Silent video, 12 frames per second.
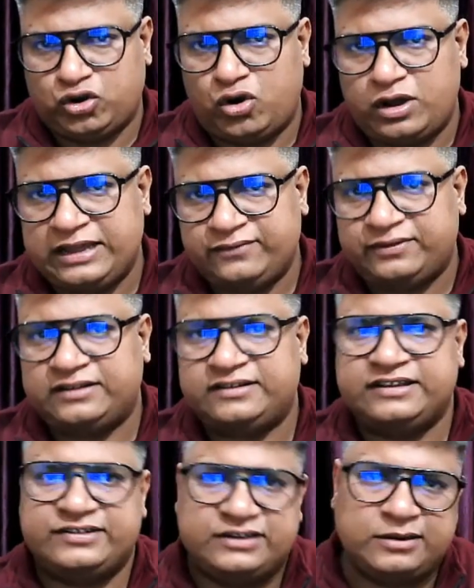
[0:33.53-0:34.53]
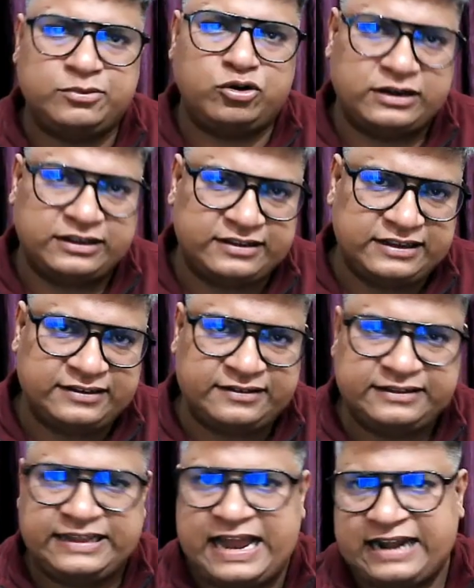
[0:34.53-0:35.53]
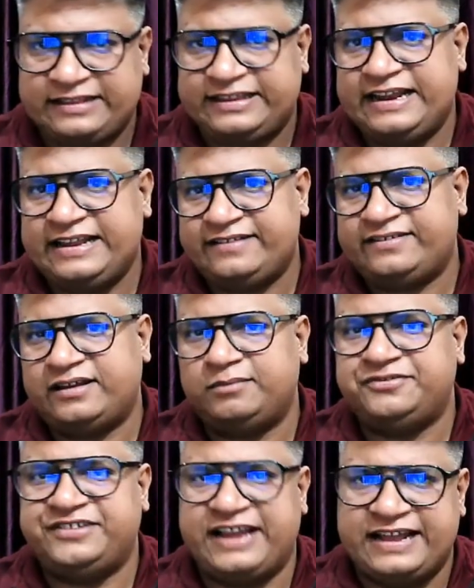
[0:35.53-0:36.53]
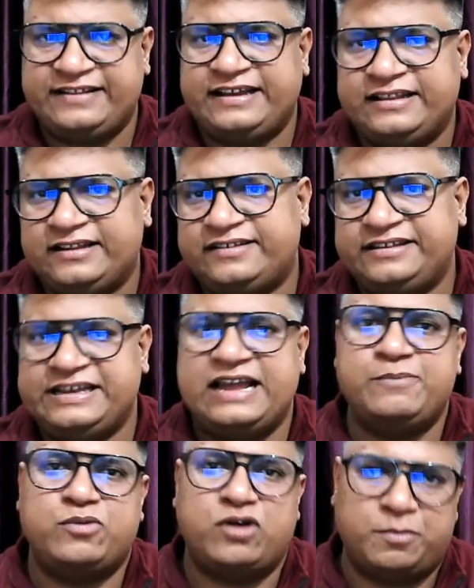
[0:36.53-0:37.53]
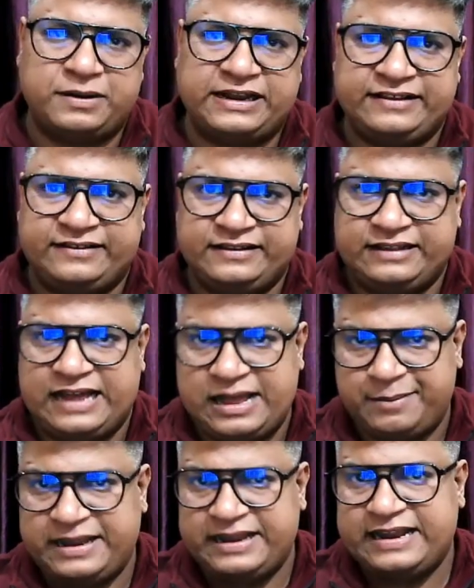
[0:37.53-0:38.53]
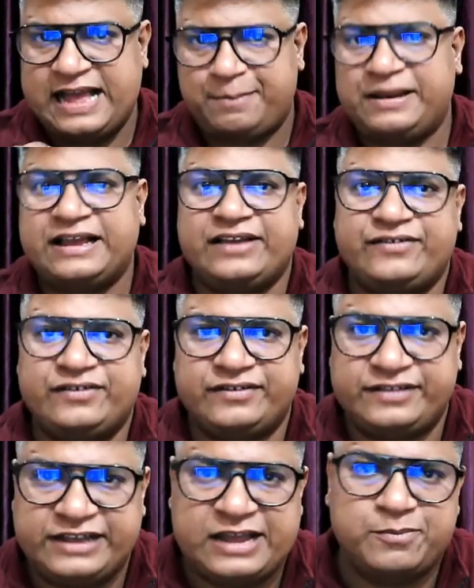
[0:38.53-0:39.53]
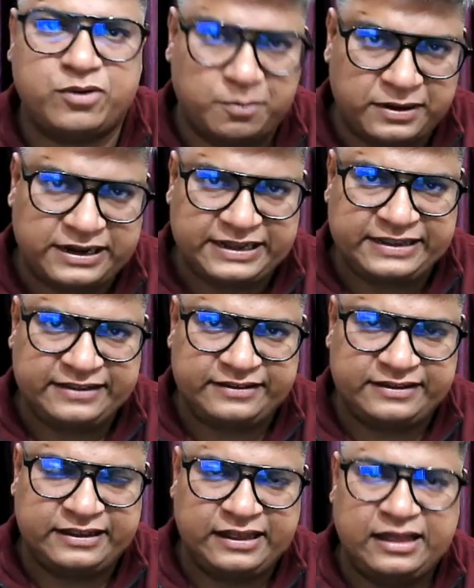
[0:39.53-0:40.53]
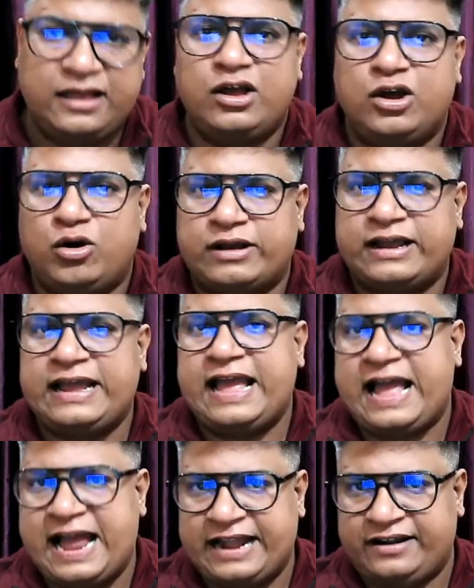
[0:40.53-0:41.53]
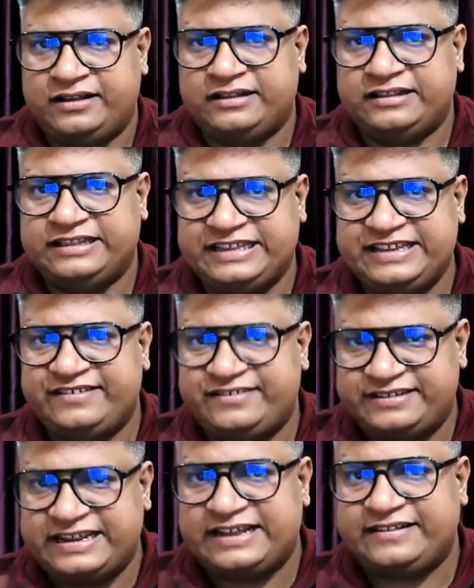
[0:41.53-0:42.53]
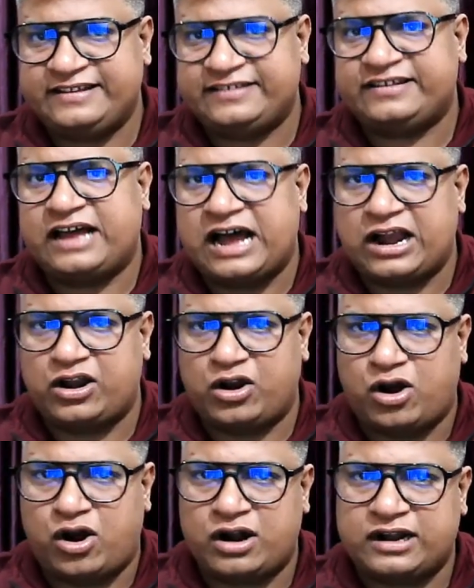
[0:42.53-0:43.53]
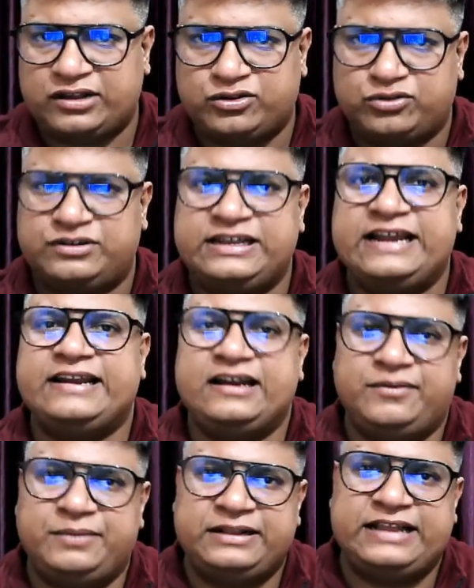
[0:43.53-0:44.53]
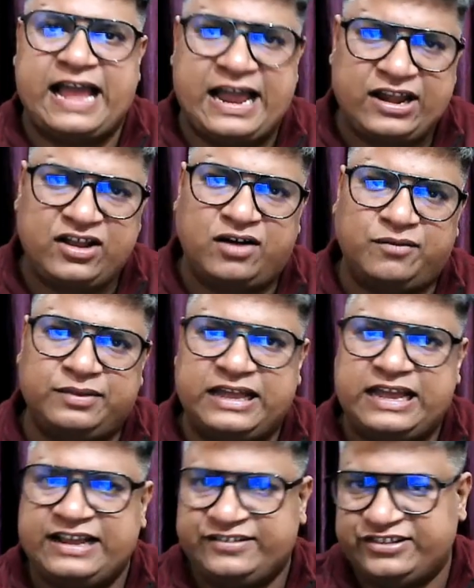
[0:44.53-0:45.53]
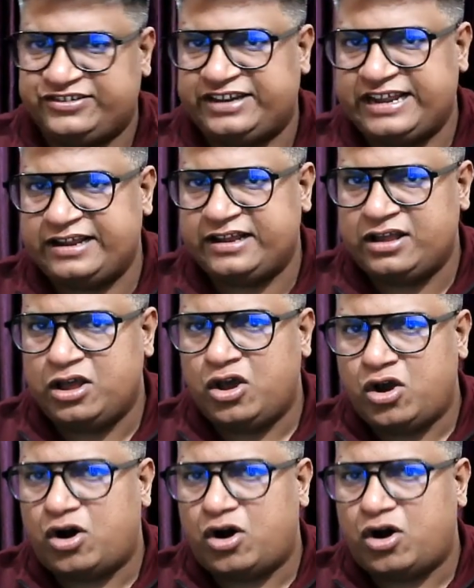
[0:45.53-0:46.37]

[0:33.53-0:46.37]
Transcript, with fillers: So if the system notices that there is some change in the C I properties, I mean application C I properties, okay, and these changes are not associated with any of the existing